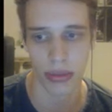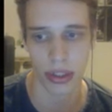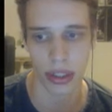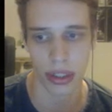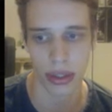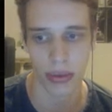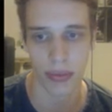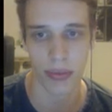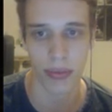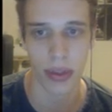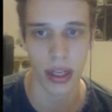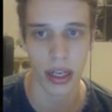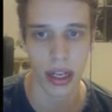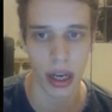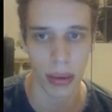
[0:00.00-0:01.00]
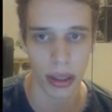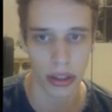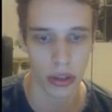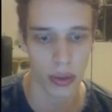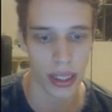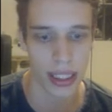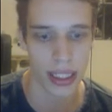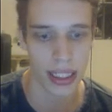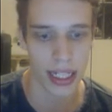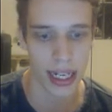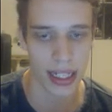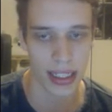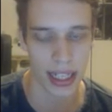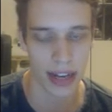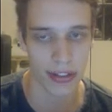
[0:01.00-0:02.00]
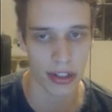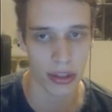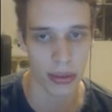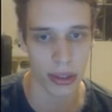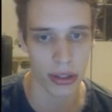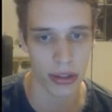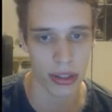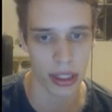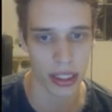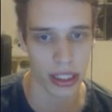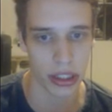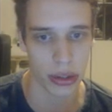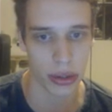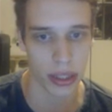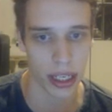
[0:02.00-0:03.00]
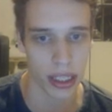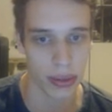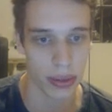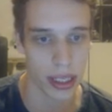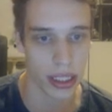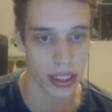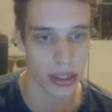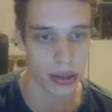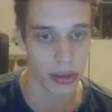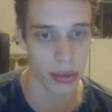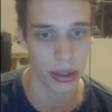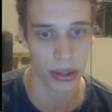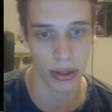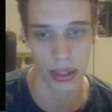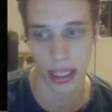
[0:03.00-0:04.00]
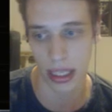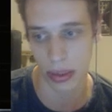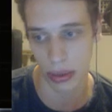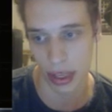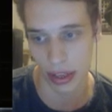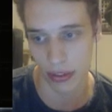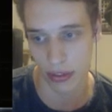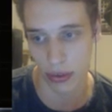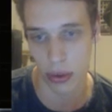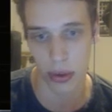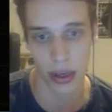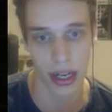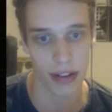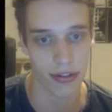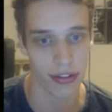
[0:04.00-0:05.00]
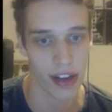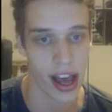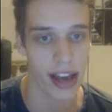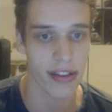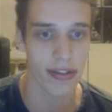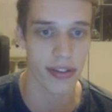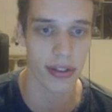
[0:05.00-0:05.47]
So about 20 seconds after you build your initial gateways, you build gateway 4 and 5.